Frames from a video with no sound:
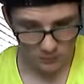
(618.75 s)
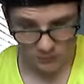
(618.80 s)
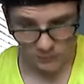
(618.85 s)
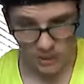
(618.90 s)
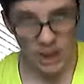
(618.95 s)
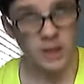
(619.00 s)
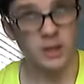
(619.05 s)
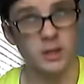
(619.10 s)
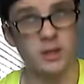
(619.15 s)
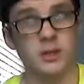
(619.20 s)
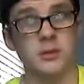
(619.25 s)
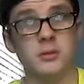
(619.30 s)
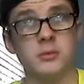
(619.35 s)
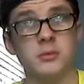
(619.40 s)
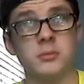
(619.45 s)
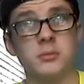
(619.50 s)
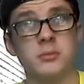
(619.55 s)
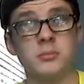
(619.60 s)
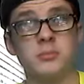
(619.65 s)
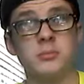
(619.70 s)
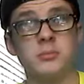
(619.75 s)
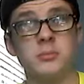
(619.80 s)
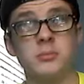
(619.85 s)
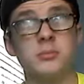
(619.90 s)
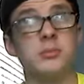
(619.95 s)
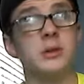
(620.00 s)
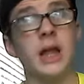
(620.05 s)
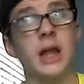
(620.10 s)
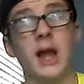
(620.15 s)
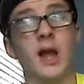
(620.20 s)
thank you.
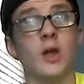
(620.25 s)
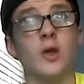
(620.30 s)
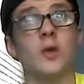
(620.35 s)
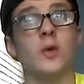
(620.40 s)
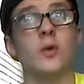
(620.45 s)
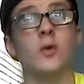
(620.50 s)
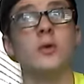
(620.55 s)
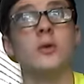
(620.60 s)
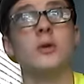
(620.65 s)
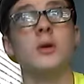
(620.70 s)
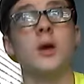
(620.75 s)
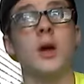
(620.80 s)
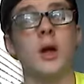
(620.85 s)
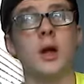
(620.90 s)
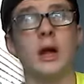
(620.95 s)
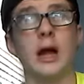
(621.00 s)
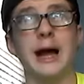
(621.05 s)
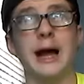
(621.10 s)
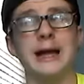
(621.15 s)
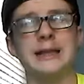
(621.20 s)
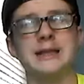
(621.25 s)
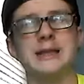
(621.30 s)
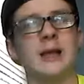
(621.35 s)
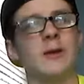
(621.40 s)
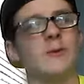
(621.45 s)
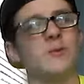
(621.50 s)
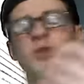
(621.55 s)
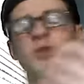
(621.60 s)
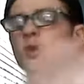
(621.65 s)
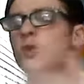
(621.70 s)
Thank you. Guys,
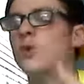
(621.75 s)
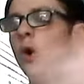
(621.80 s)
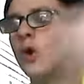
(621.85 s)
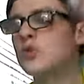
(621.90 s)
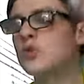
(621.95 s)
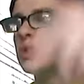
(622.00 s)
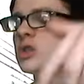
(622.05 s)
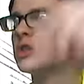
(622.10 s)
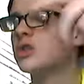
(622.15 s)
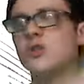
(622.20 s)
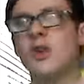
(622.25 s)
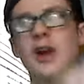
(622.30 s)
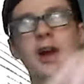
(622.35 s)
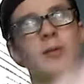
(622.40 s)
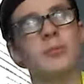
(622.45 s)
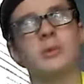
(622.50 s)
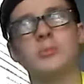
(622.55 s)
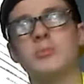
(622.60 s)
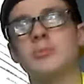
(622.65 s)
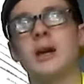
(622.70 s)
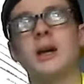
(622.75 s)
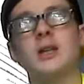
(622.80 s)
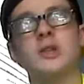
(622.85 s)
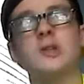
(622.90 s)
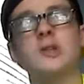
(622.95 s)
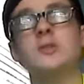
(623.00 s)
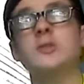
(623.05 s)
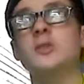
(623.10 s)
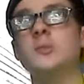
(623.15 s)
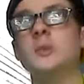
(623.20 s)
if you don't subscribe to my
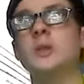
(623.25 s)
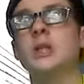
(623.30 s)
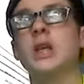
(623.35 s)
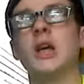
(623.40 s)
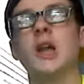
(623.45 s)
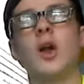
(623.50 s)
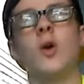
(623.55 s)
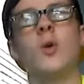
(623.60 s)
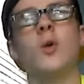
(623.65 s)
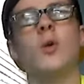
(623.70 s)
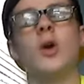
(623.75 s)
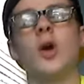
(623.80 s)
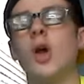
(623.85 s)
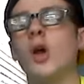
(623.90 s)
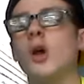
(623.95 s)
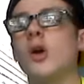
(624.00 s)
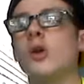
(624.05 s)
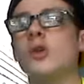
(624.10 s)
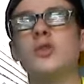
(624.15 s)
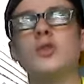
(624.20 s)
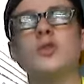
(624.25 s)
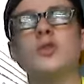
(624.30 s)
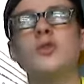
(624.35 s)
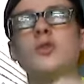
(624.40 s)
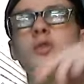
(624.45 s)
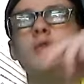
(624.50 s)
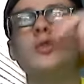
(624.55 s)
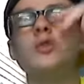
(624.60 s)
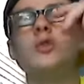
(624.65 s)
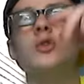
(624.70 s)
YouTube channel,
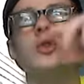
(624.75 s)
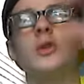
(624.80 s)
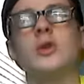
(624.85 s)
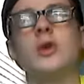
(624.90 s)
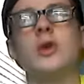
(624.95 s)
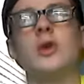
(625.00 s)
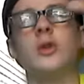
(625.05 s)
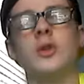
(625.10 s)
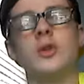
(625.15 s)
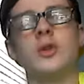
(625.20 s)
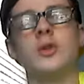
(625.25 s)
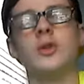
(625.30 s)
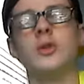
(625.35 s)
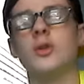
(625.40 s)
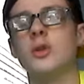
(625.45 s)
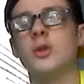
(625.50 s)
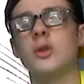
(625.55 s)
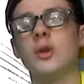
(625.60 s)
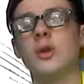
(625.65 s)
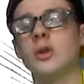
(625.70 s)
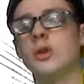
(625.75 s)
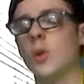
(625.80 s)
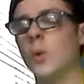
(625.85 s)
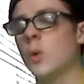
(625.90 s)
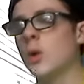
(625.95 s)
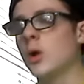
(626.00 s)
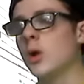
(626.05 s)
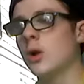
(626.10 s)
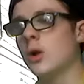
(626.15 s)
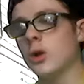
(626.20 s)
you you
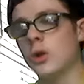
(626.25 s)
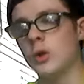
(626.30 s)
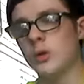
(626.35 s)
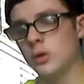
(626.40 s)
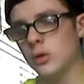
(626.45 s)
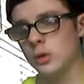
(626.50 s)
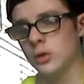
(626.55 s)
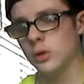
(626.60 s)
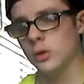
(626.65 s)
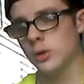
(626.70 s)
your you,